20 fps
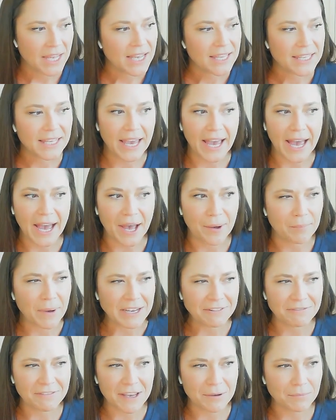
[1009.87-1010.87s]
yeah,
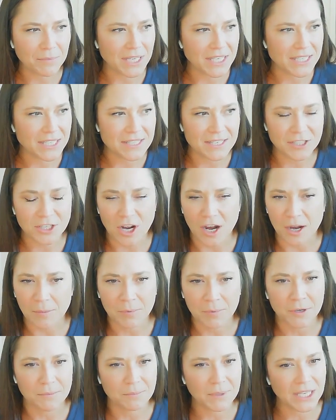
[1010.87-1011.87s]
my family did not
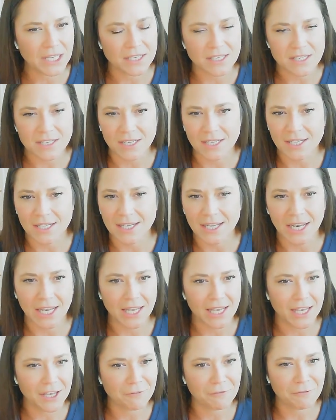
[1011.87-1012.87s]
put me into
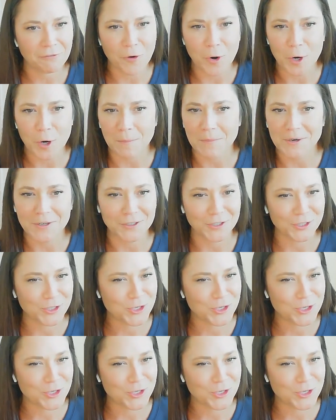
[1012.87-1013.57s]
any formal